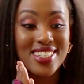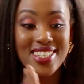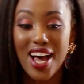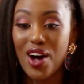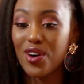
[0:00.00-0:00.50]

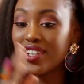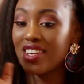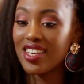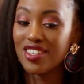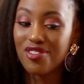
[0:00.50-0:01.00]
town,
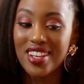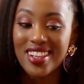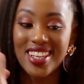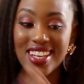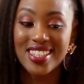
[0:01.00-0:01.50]
a
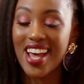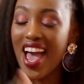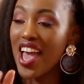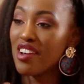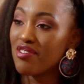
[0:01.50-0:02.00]
different
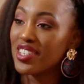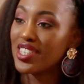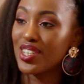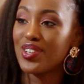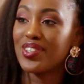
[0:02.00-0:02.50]
theater every
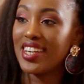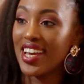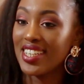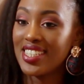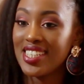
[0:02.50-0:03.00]
single
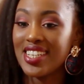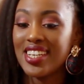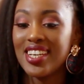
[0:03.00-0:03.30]
night.